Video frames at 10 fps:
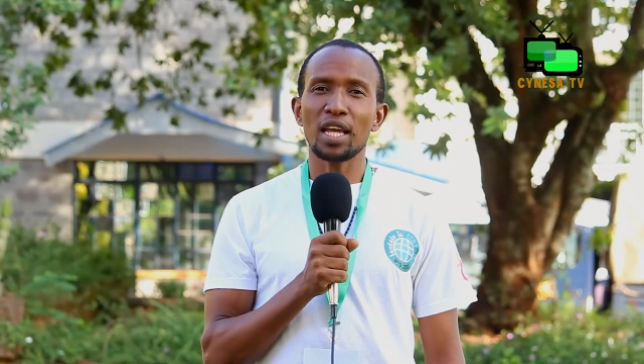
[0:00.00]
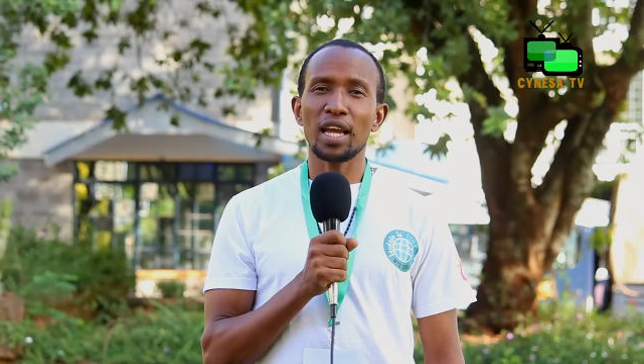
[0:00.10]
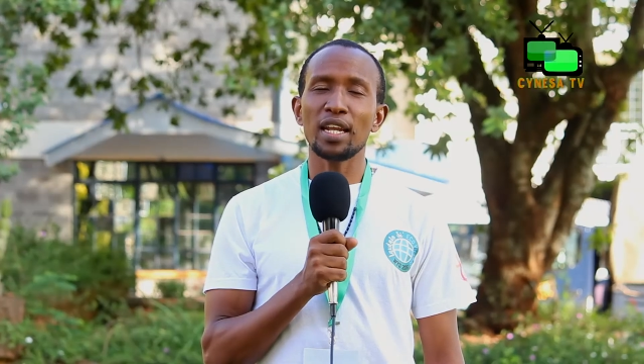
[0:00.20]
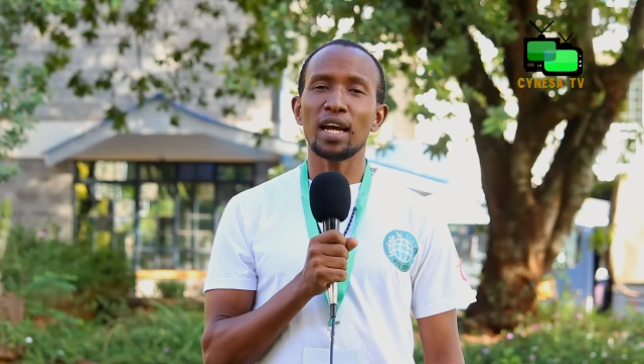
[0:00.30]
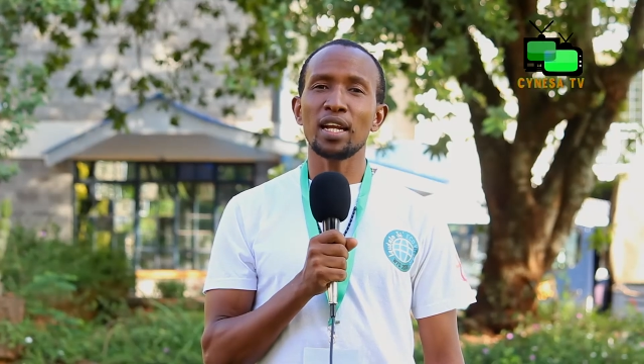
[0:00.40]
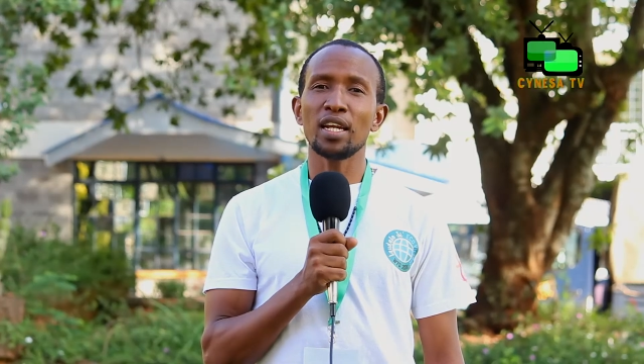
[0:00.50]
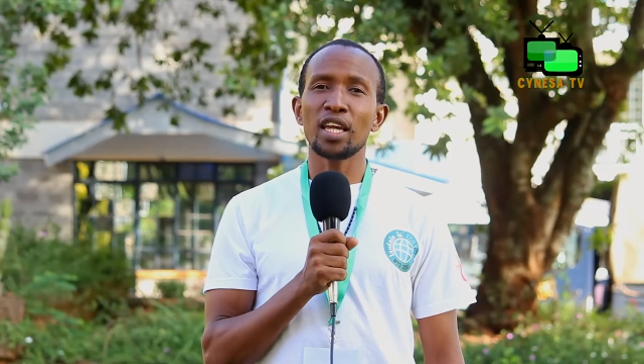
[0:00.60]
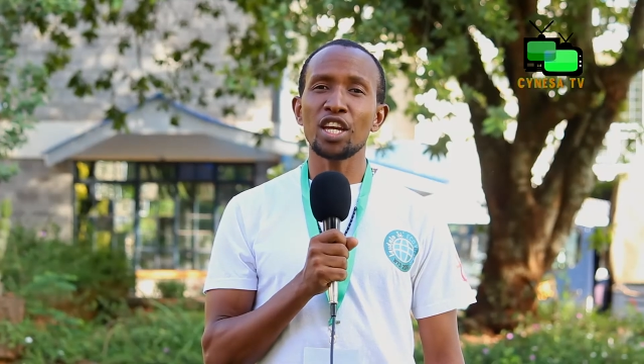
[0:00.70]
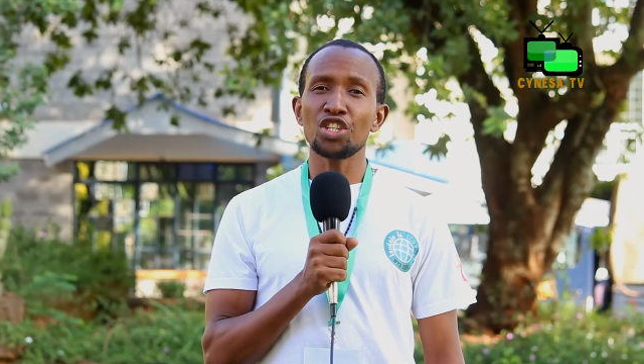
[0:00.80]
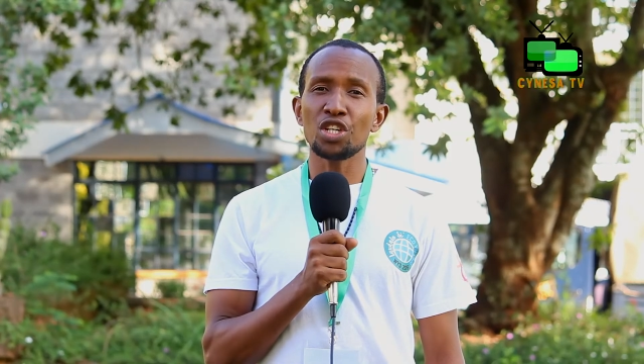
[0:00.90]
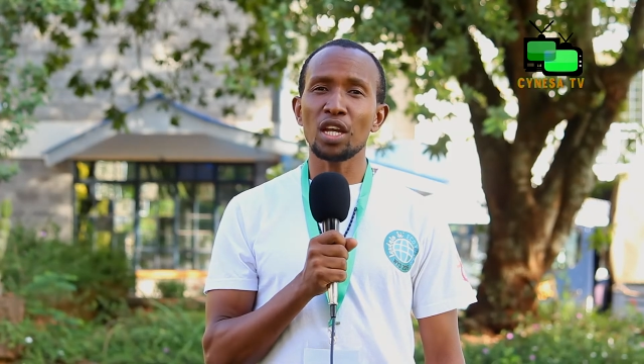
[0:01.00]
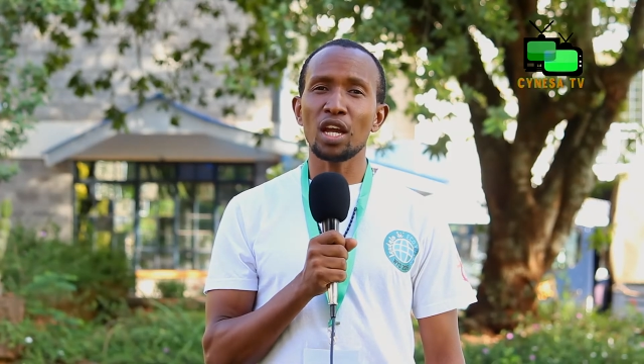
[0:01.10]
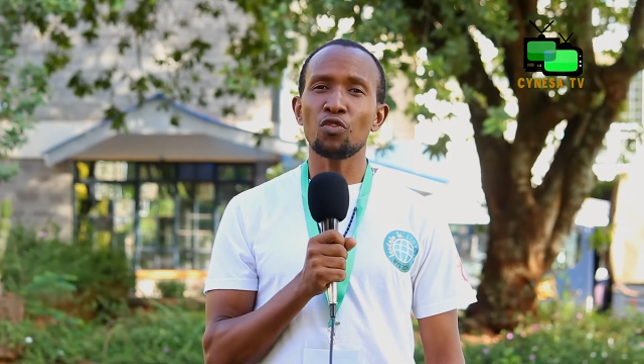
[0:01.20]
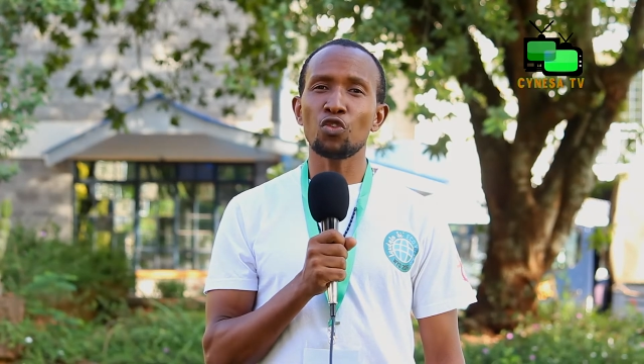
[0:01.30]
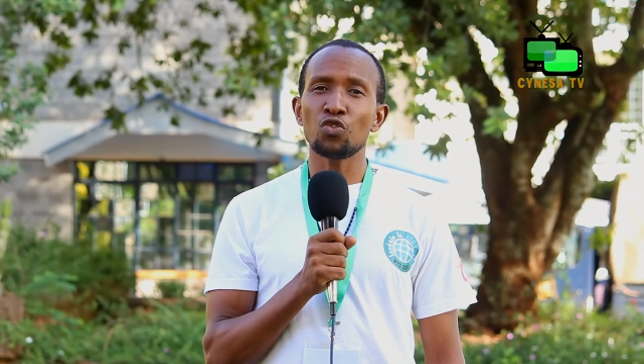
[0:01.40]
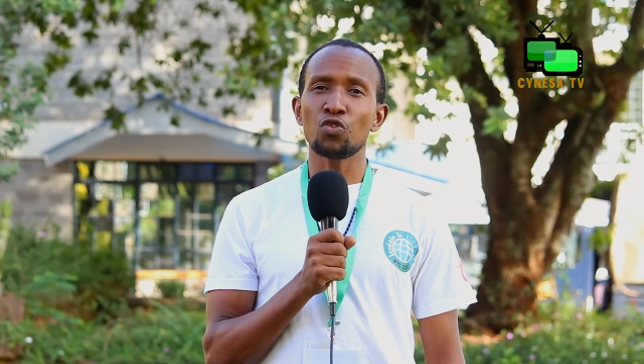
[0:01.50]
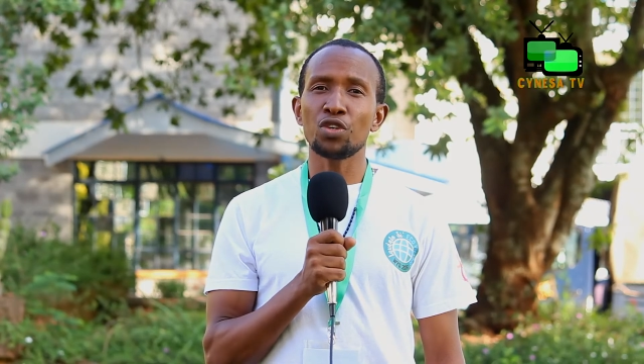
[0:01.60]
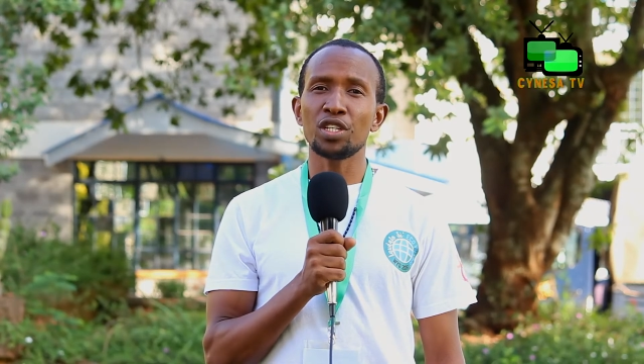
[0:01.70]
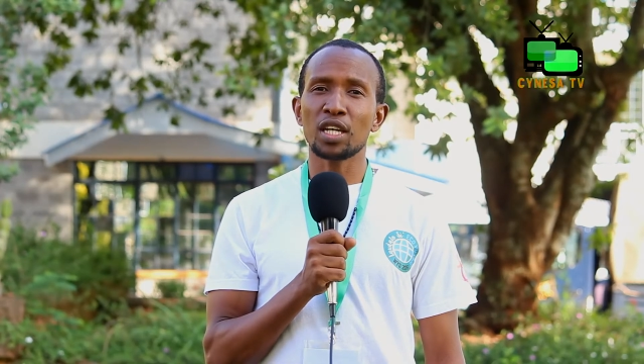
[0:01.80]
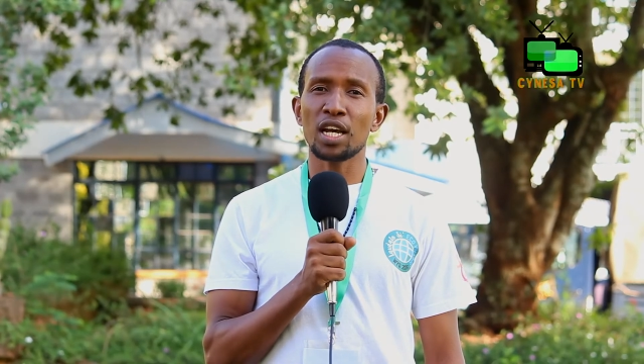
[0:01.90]
had an engaging and fruitful
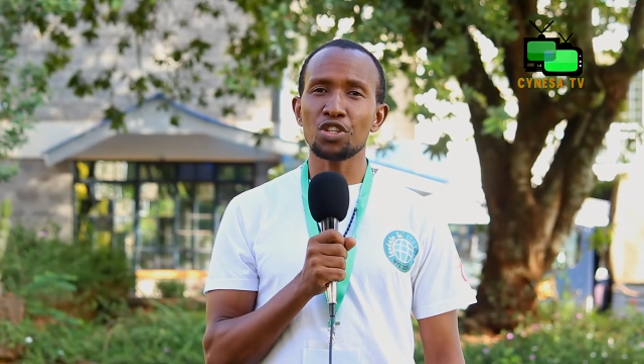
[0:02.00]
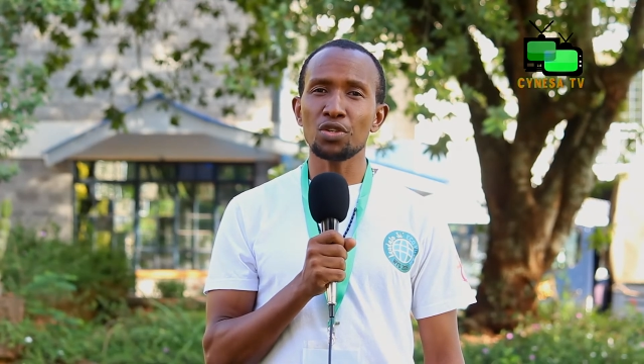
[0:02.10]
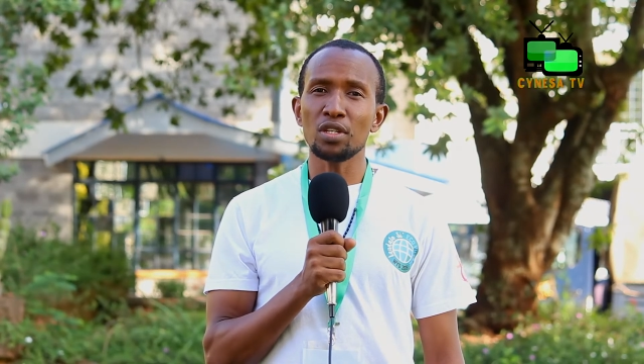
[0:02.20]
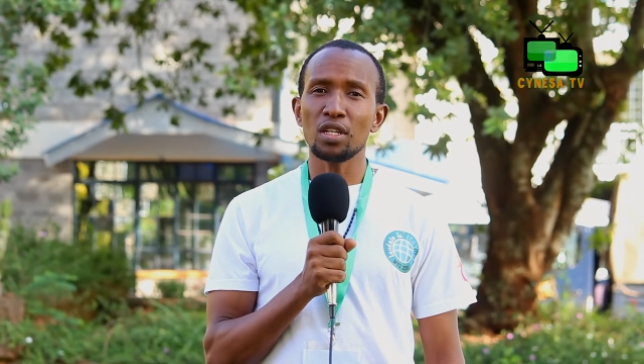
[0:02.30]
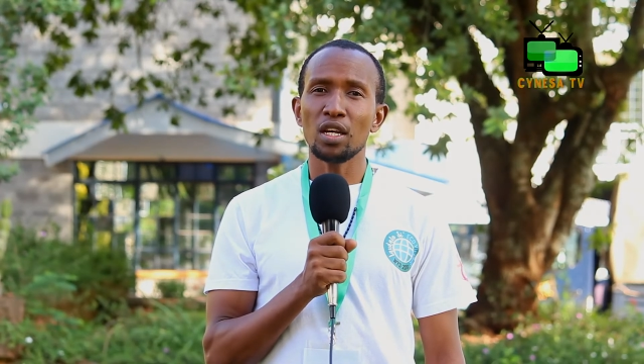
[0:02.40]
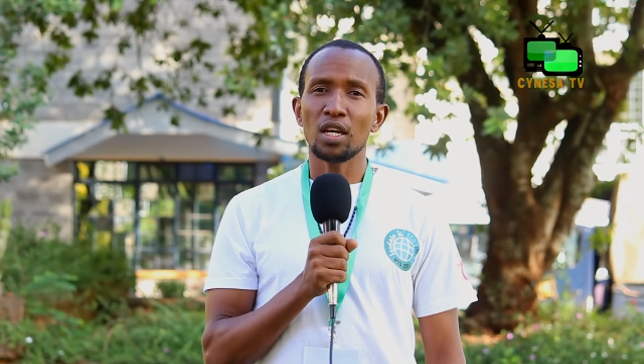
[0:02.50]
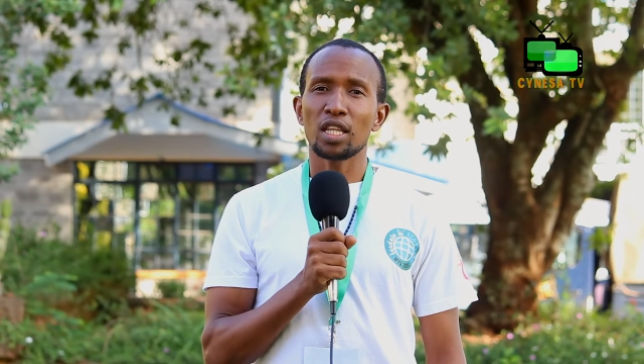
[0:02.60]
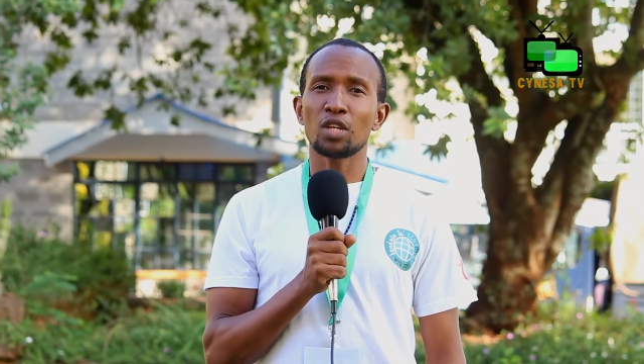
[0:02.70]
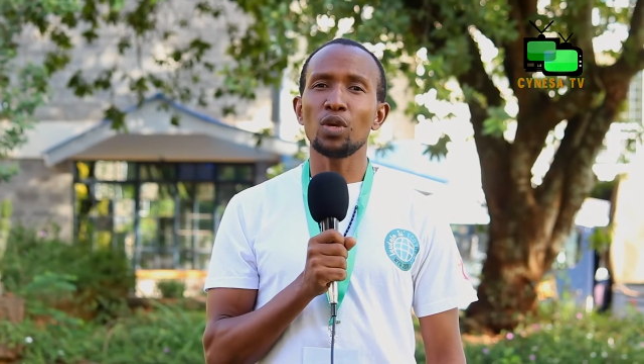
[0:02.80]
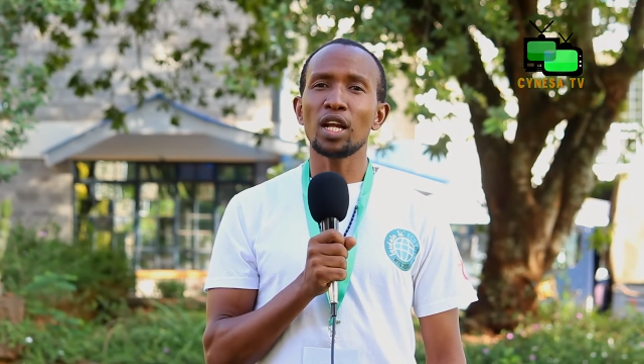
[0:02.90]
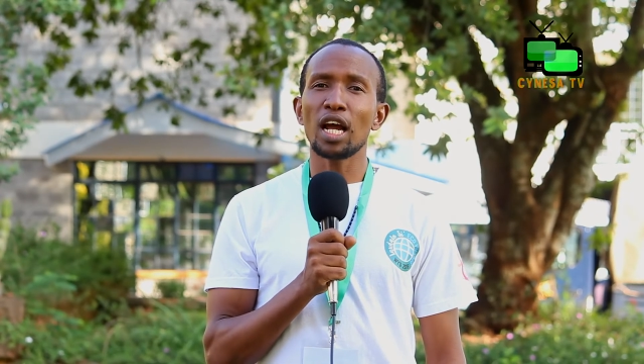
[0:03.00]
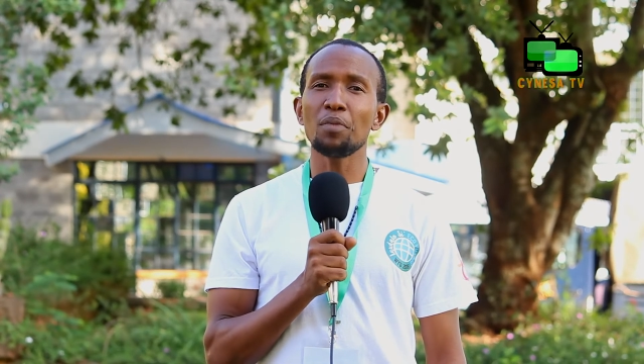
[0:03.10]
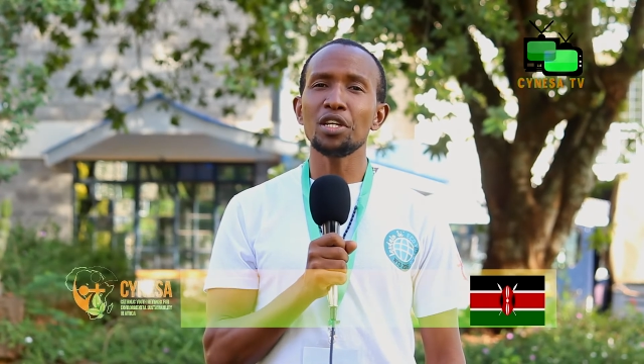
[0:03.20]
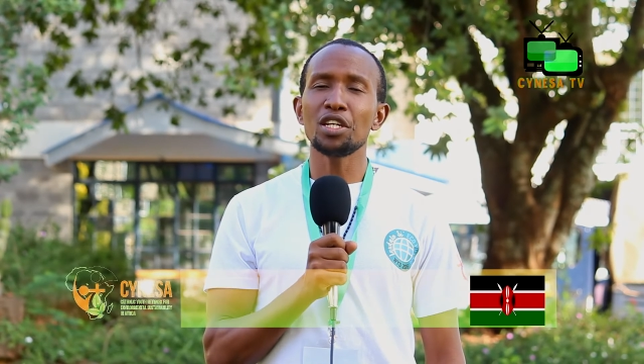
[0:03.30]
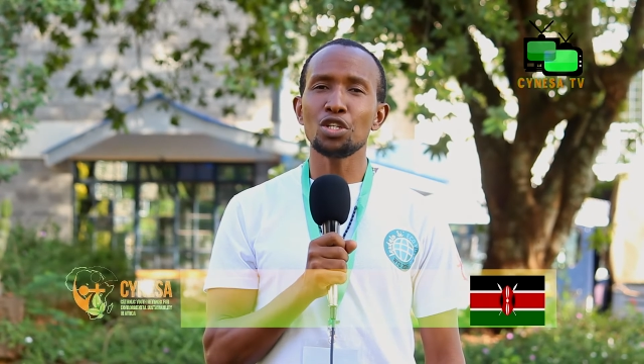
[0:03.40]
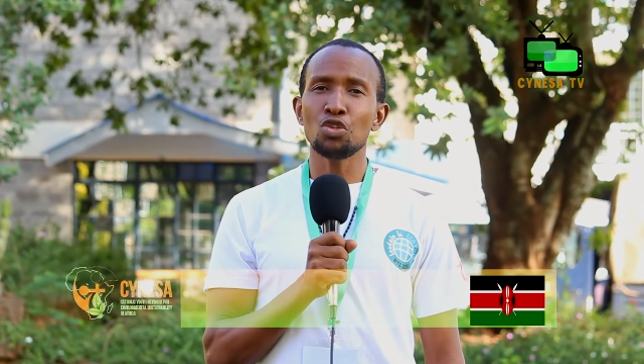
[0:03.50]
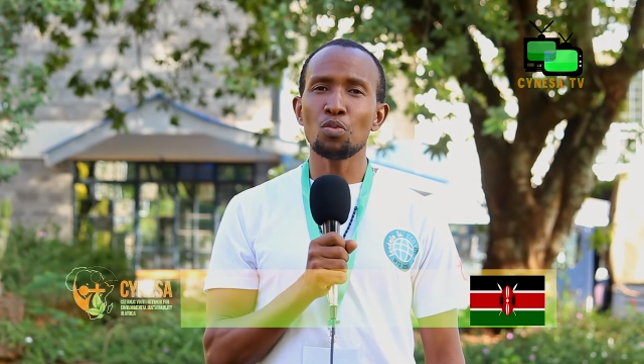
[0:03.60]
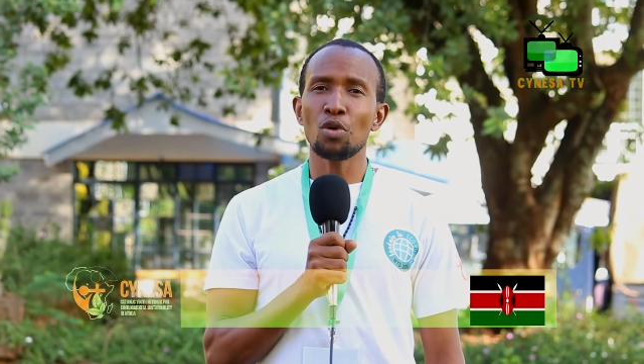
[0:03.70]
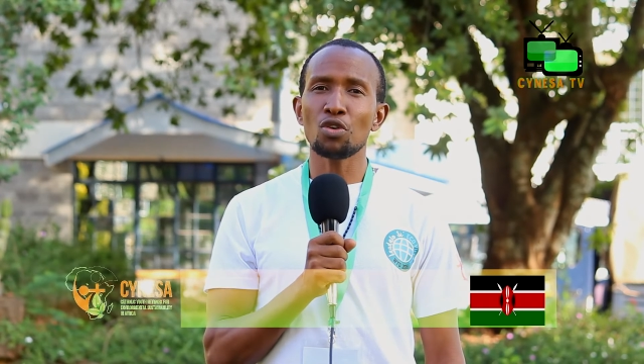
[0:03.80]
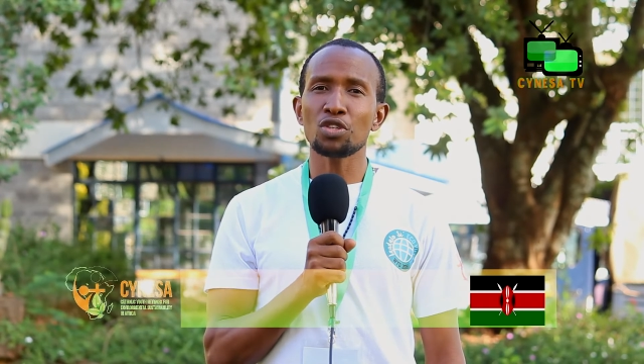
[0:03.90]
discussion that will culminate in
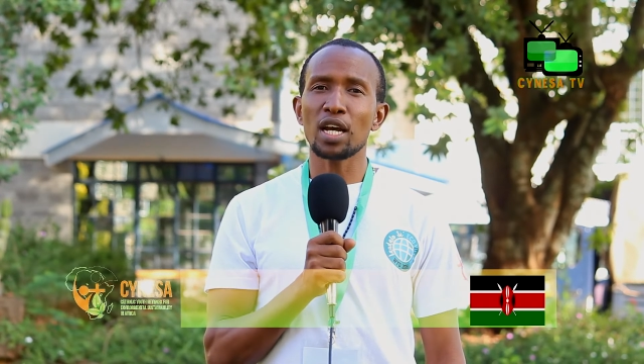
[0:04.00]
tomorrow's